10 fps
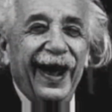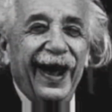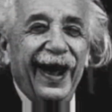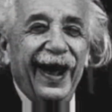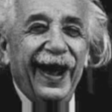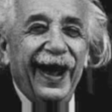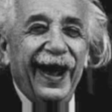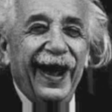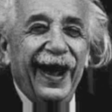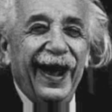
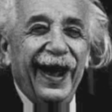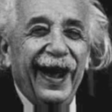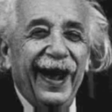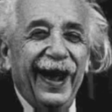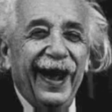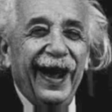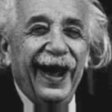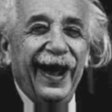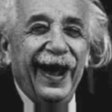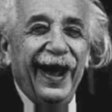
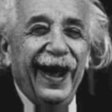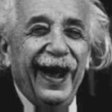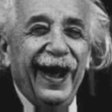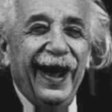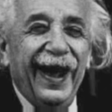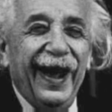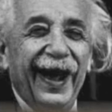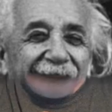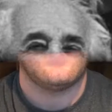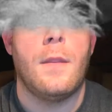
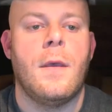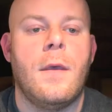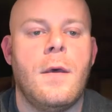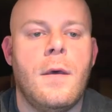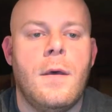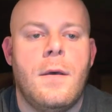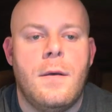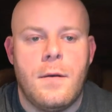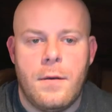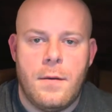[no speech]